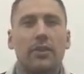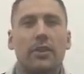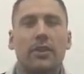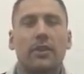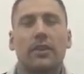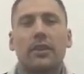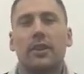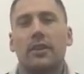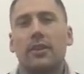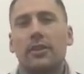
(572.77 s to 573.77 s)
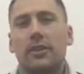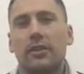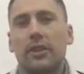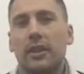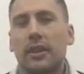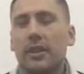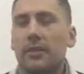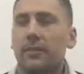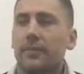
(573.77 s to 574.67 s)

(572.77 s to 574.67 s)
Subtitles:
that the